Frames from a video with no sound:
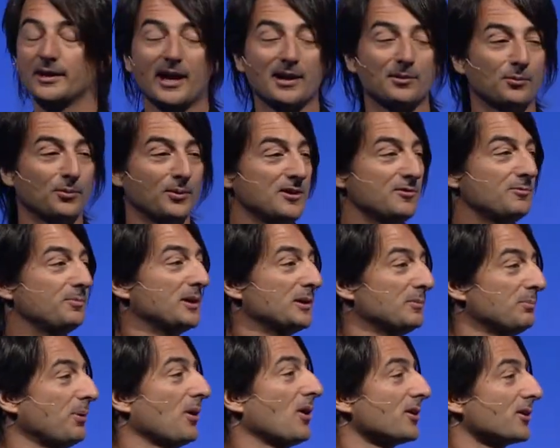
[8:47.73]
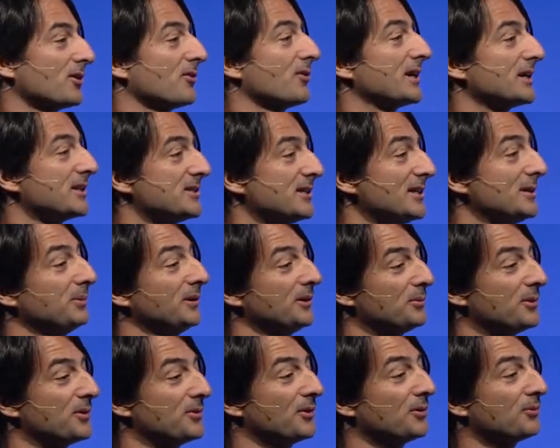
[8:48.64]
and we've been partnering deeply
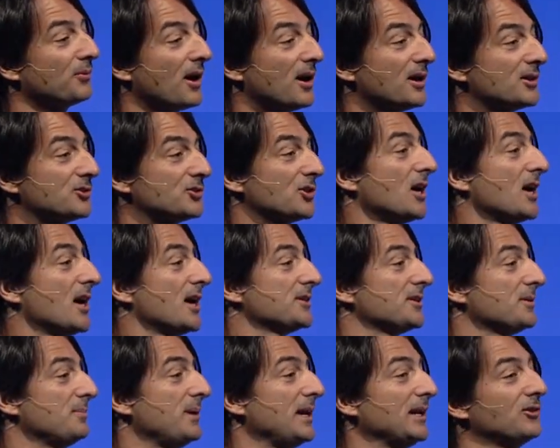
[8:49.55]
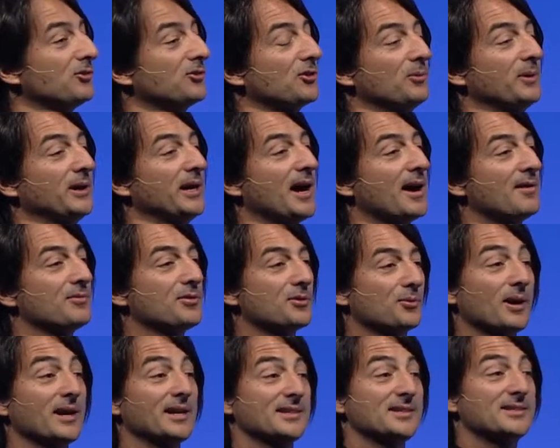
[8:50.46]
with Orange to make sure we have the
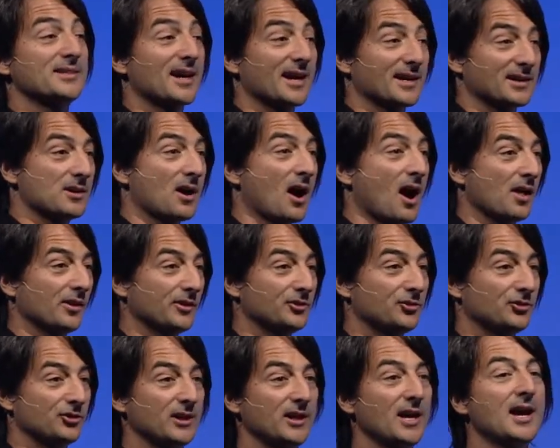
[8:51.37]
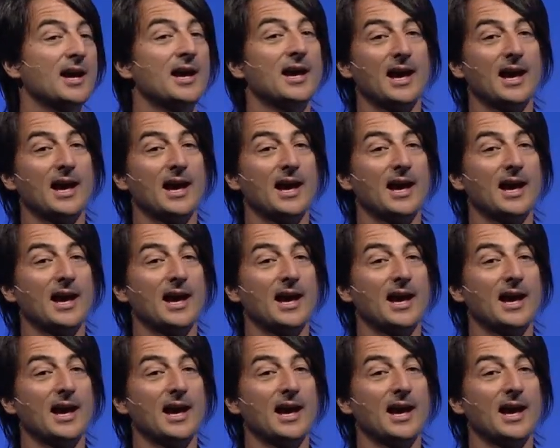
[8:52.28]
right technology